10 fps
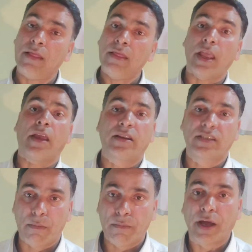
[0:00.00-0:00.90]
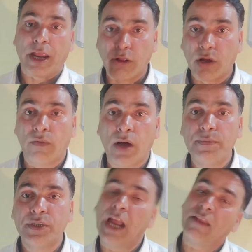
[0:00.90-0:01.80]
And then there are some
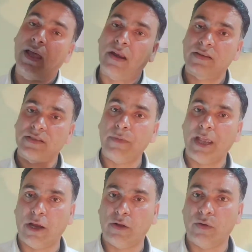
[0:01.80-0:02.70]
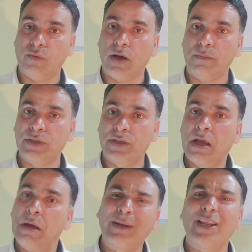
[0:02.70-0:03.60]
regular verbs and there are some irregular
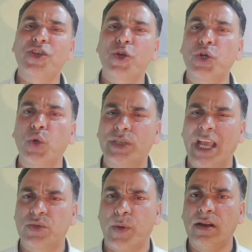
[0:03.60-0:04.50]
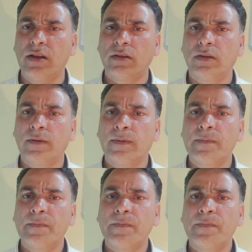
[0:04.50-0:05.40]
verbs. But there is a good news as well.
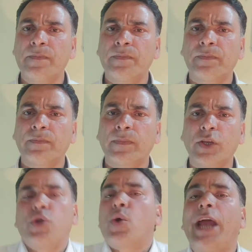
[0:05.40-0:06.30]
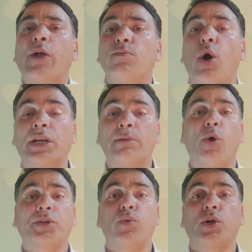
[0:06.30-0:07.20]
You don't have to
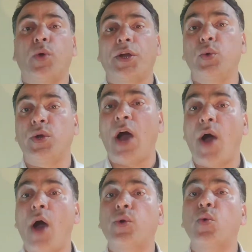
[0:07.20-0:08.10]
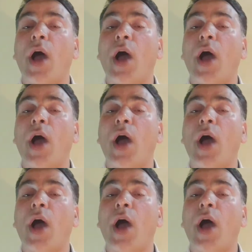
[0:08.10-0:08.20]
bother about it. What do I do now?